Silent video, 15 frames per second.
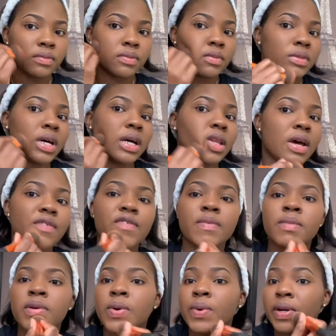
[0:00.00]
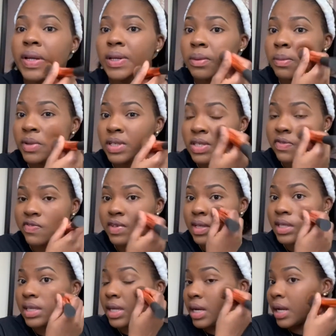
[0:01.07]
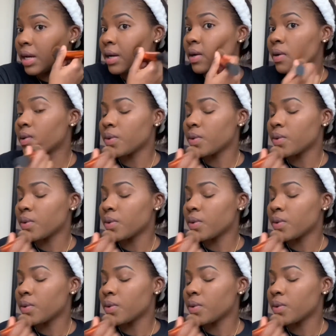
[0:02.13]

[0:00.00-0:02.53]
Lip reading: That have to be one of the best feeling along